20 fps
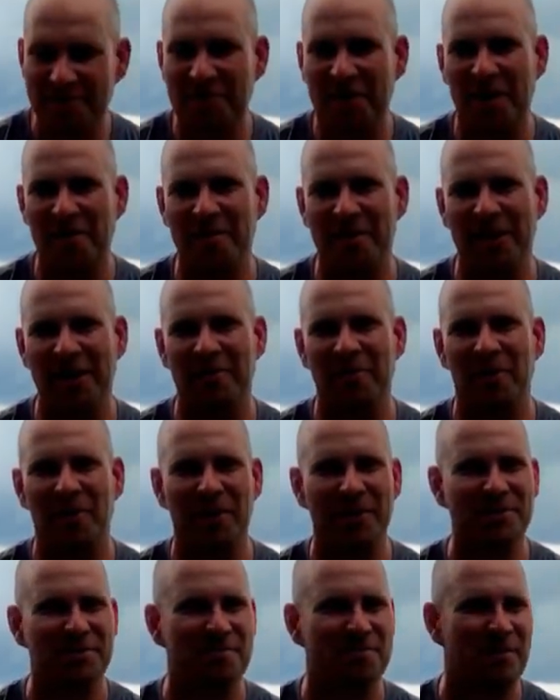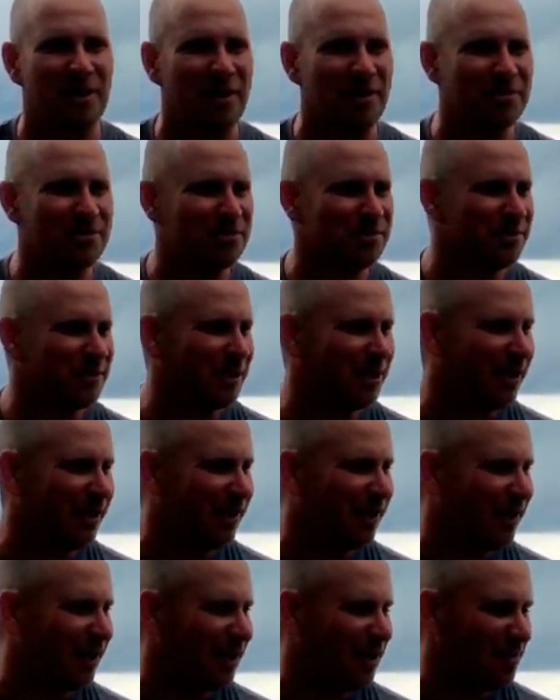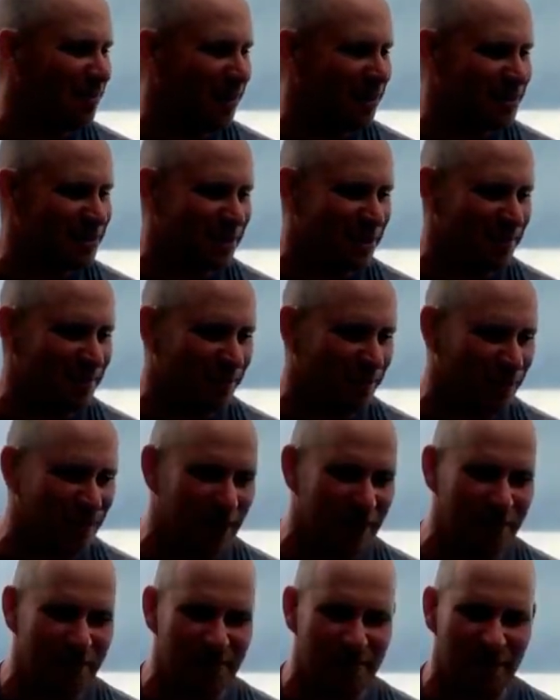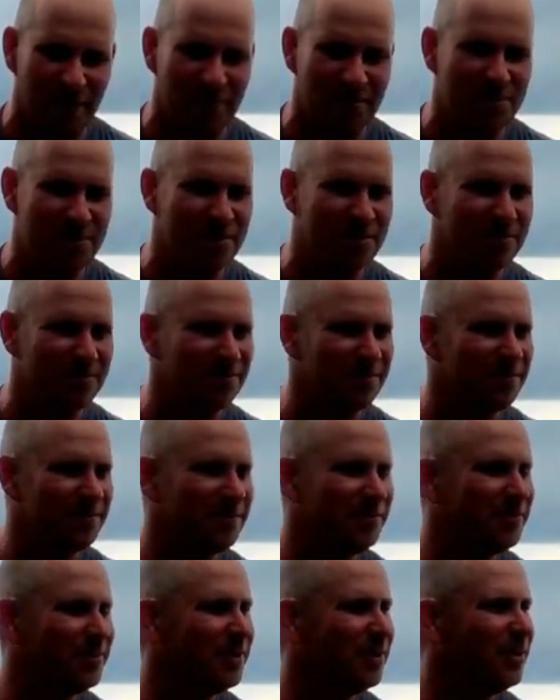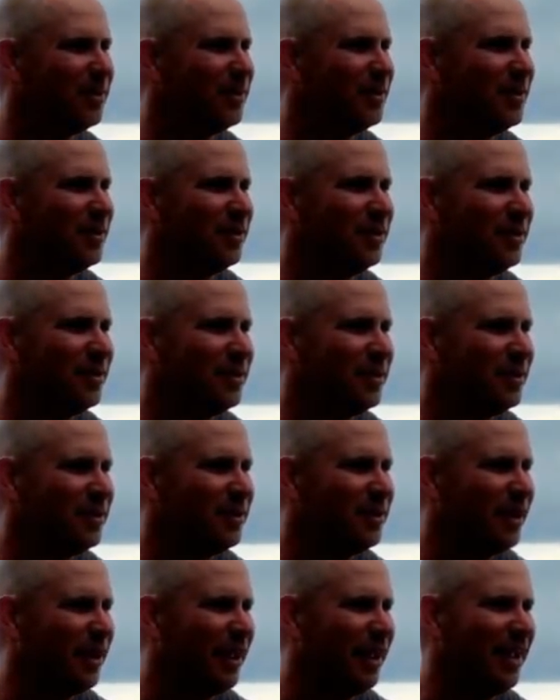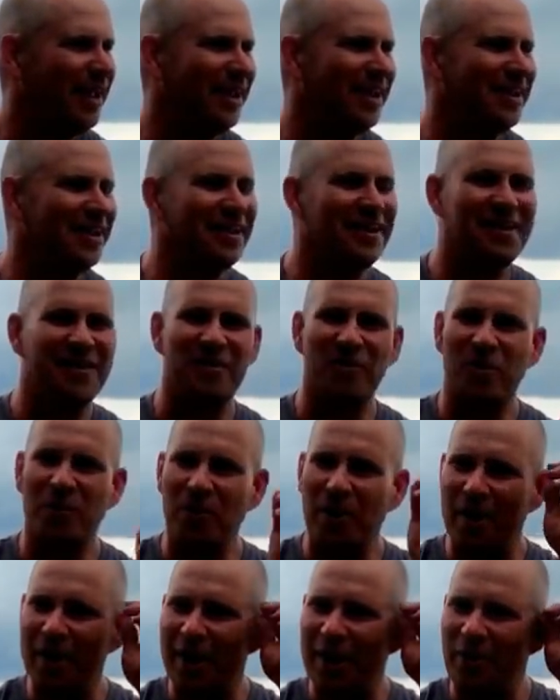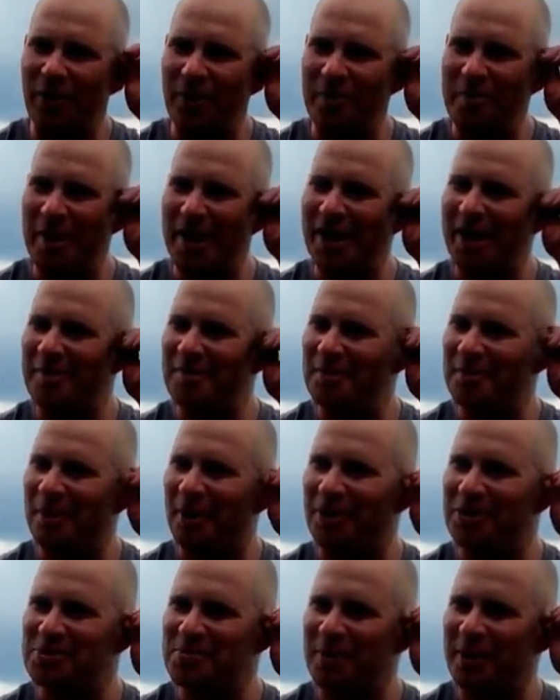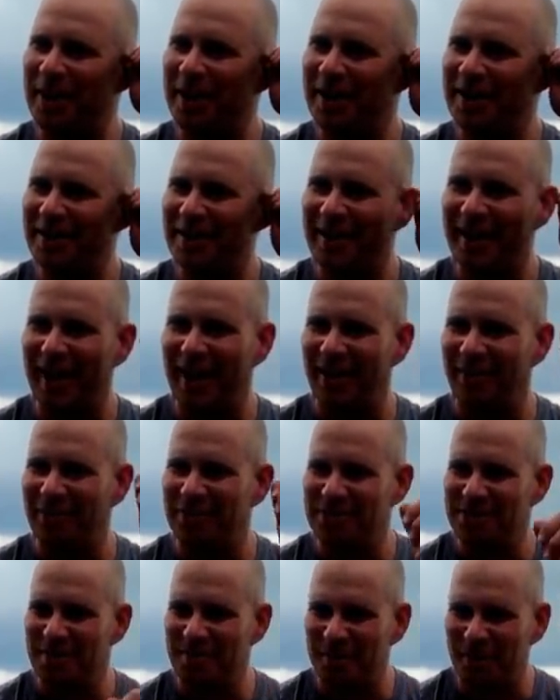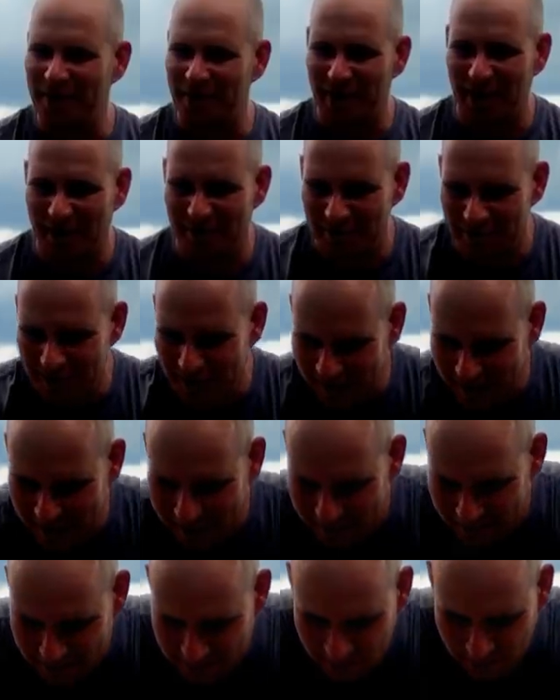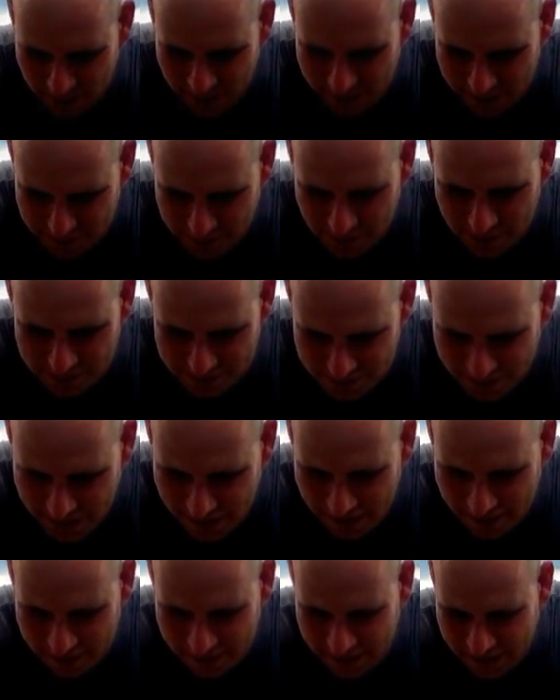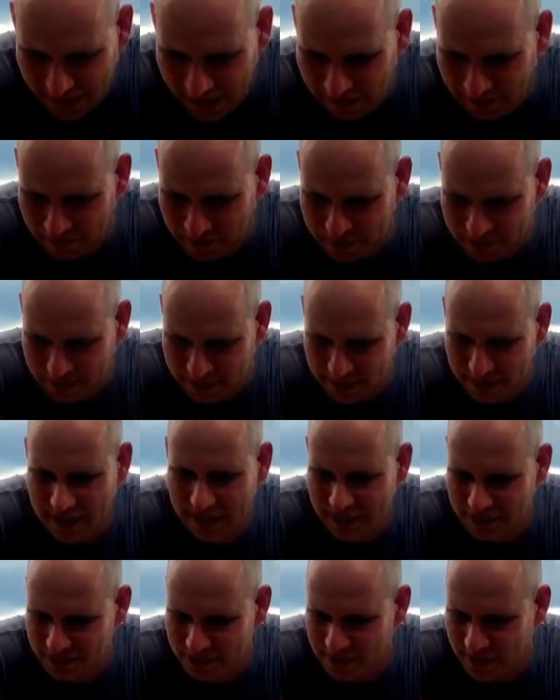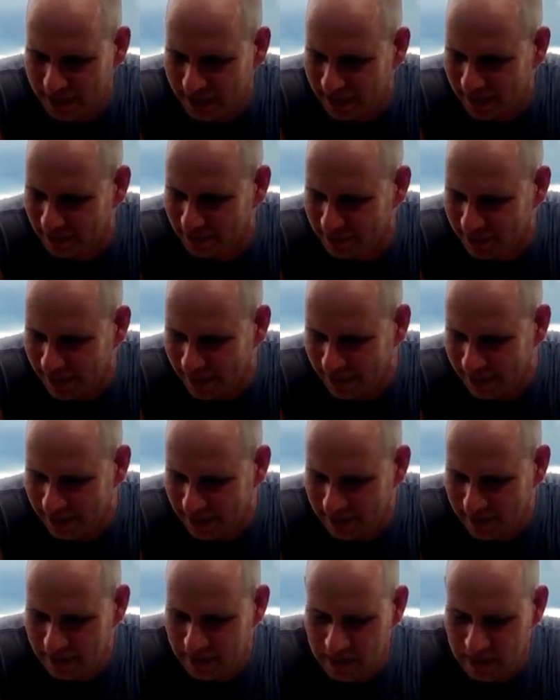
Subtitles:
I'm coming in. I'm going to get some mulch. All right, I'll meet you up, whatever, and load you. And well, one day we met up at the mulch plant. Calvin's up there riding with Daddy. It's on a Saturday. Calvin, when the kids was hanging out with Daddy.